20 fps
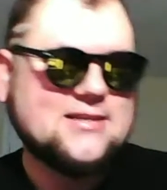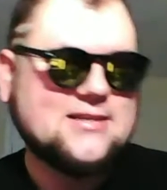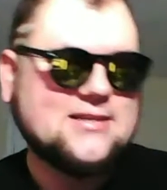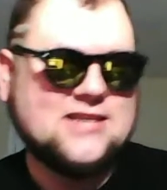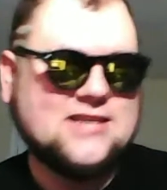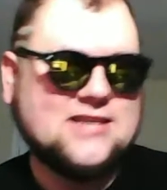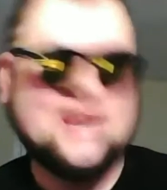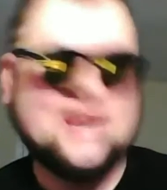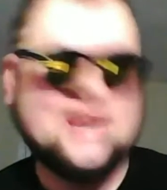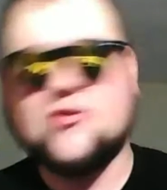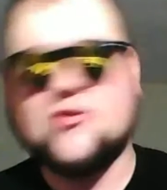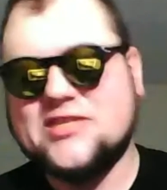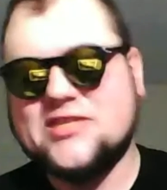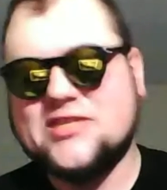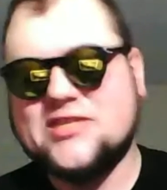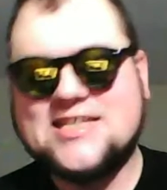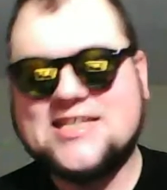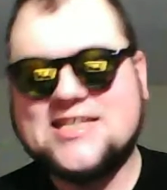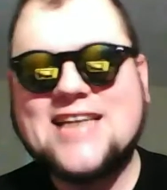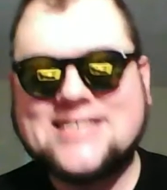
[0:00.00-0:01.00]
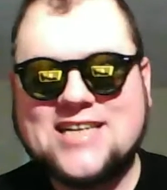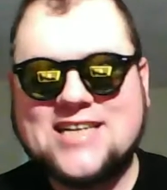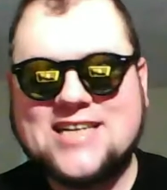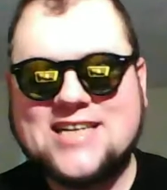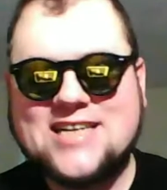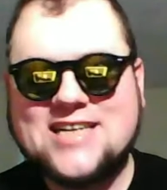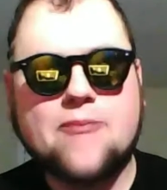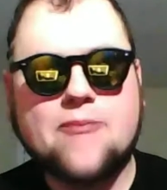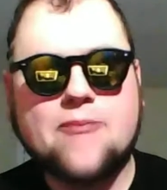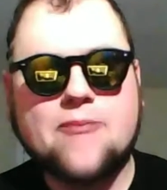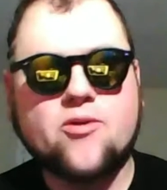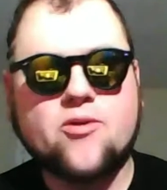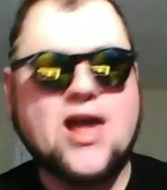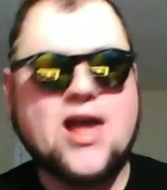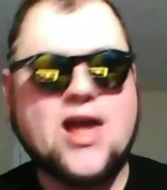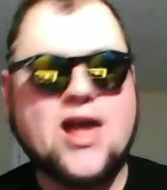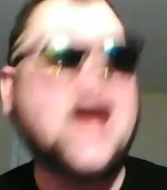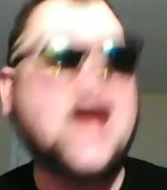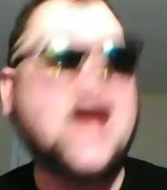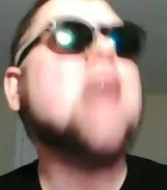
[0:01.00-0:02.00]
either the state's going to operate
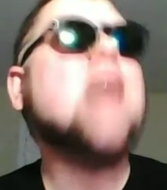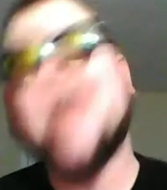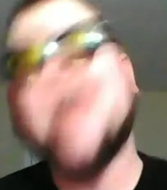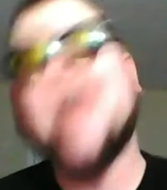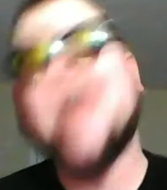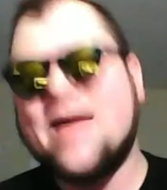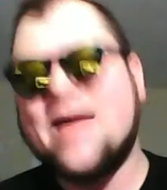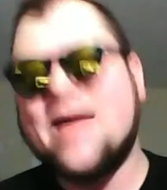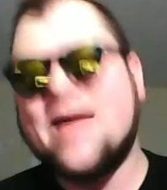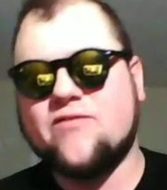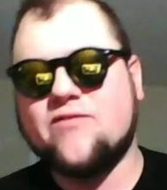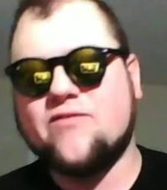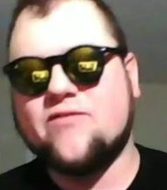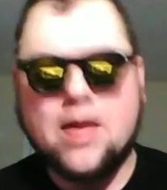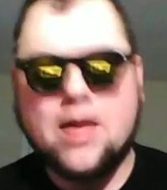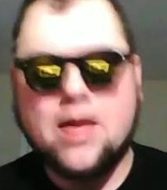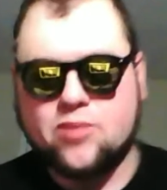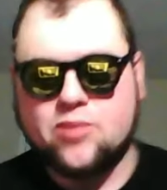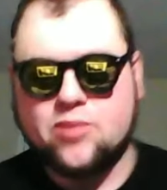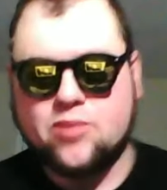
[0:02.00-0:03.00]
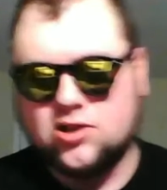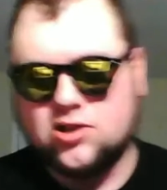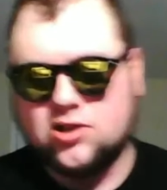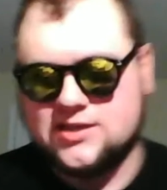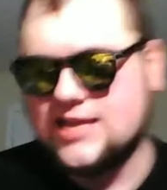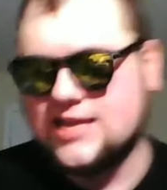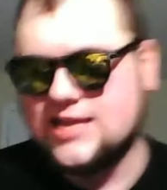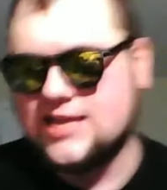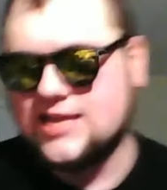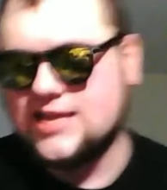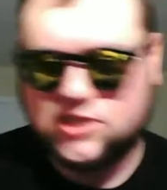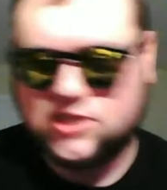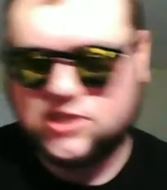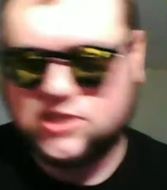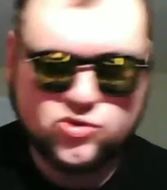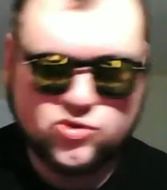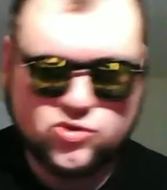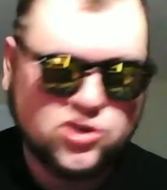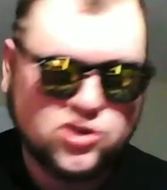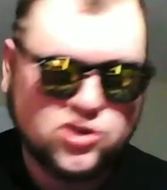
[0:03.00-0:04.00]
on behalf of capital against you,